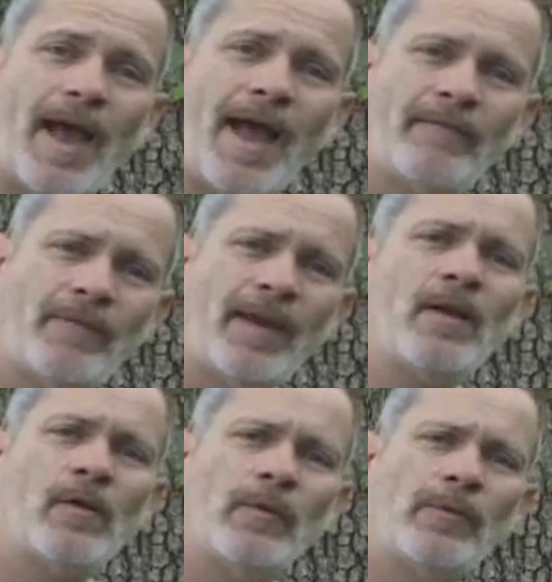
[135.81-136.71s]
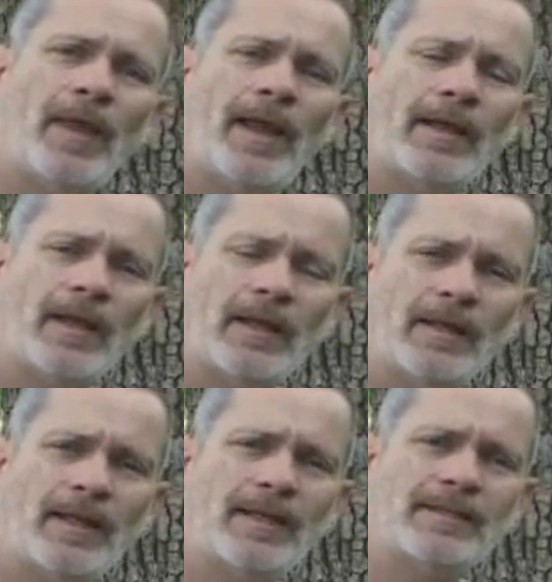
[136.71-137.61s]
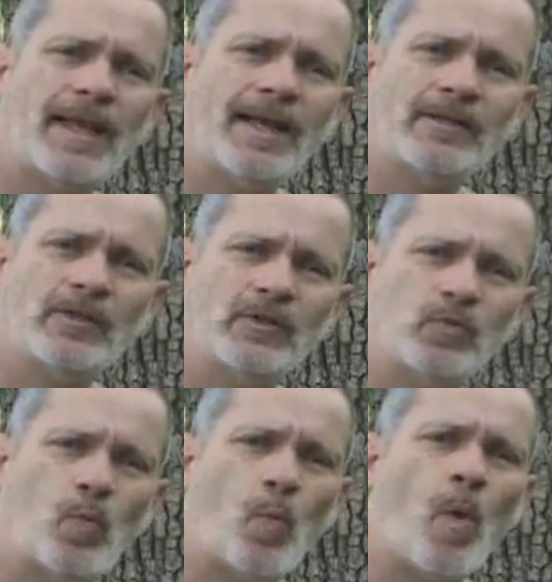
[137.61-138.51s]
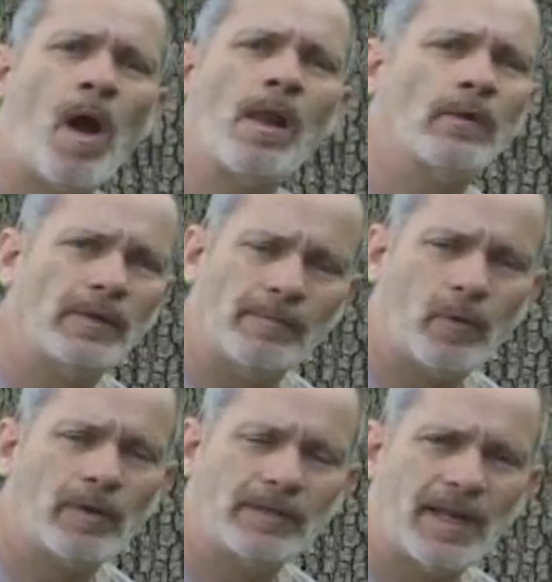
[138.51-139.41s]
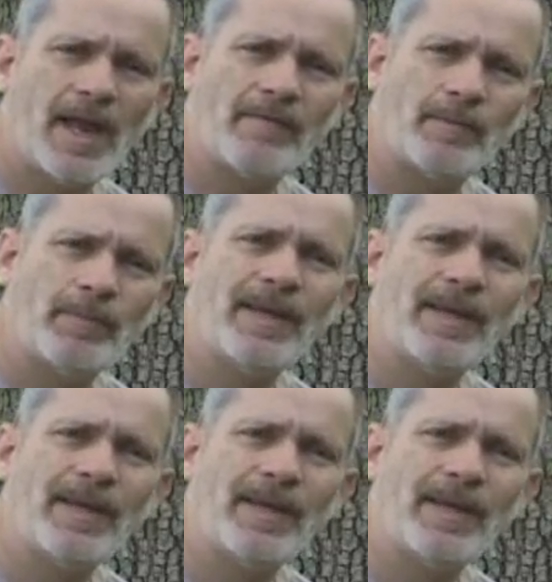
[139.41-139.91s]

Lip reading: I found that unless I just wallowed in poison ivy,